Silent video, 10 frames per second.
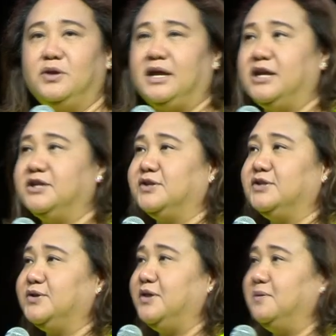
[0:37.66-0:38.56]

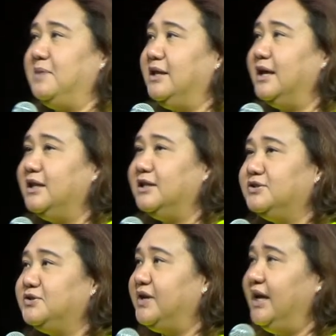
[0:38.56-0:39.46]
communications or the media
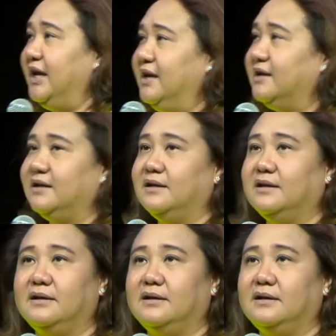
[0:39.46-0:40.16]
industry?